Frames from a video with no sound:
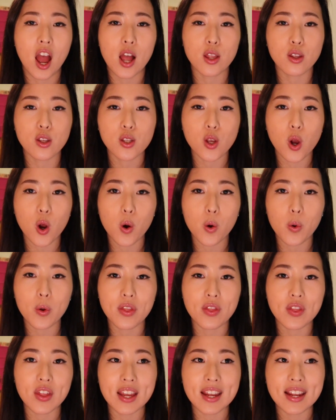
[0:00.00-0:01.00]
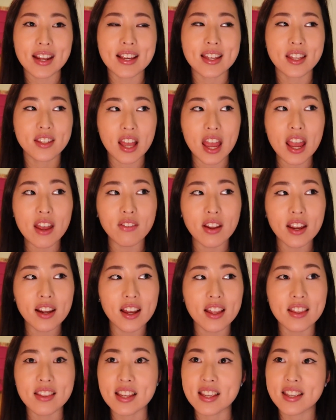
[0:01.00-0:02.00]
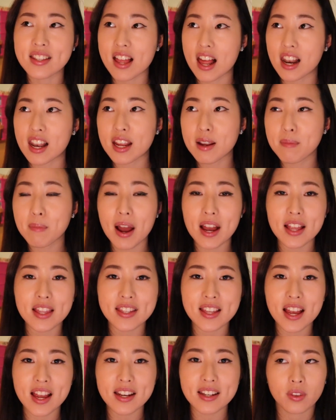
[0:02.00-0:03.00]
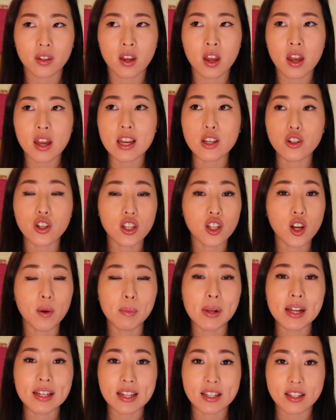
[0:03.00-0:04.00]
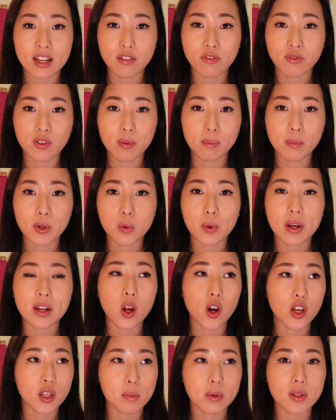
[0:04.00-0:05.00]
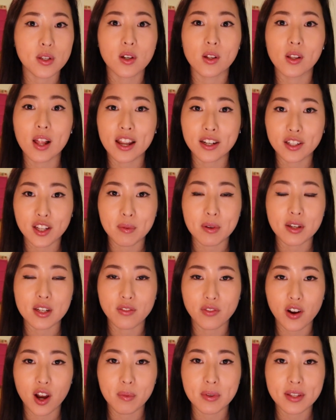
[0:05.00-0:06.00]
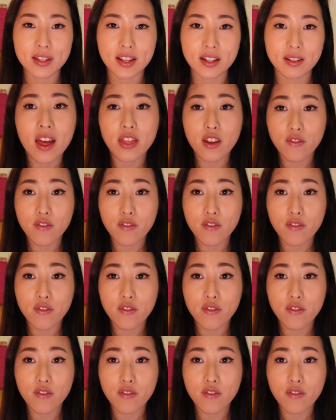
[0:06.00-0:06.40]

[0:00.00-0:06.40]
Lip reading: And so the saving and the selling mindset is just completely different between hospital and community pharmacy.